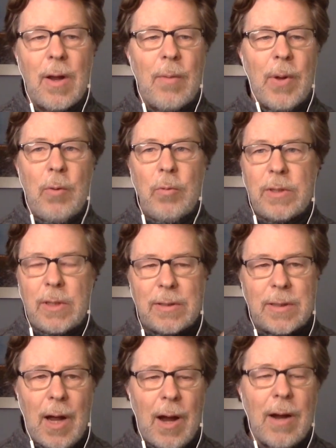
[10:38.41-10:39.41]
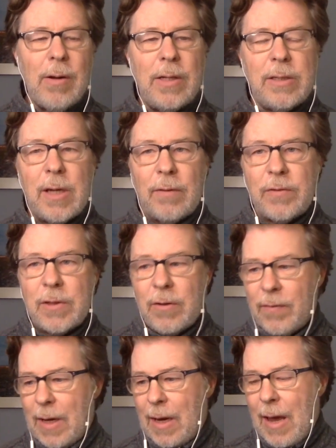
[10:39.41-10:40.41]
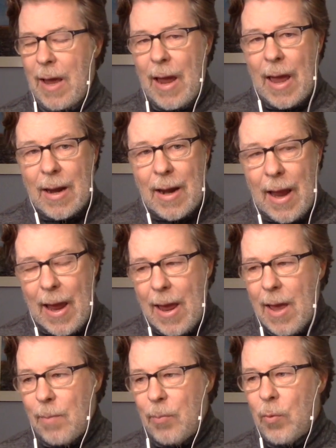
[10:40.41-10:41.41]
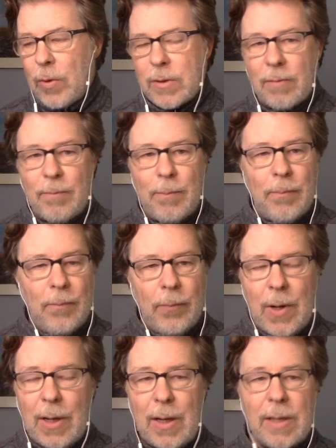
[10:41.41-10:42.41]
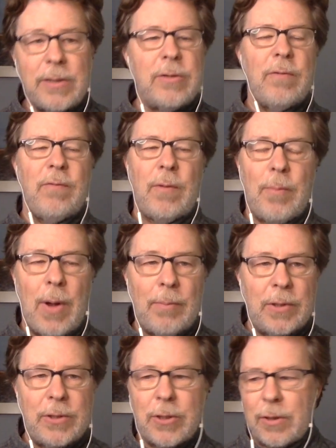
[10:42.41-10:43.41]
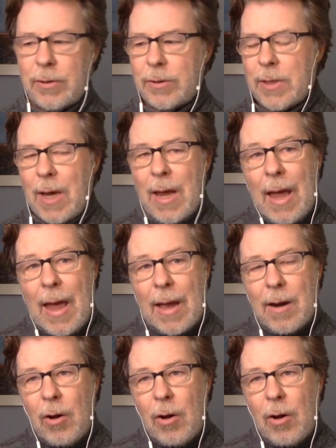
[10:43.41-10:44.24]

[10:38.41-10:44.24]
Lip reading: but it was entirely self-serving, and AMP was a cluster for publishers and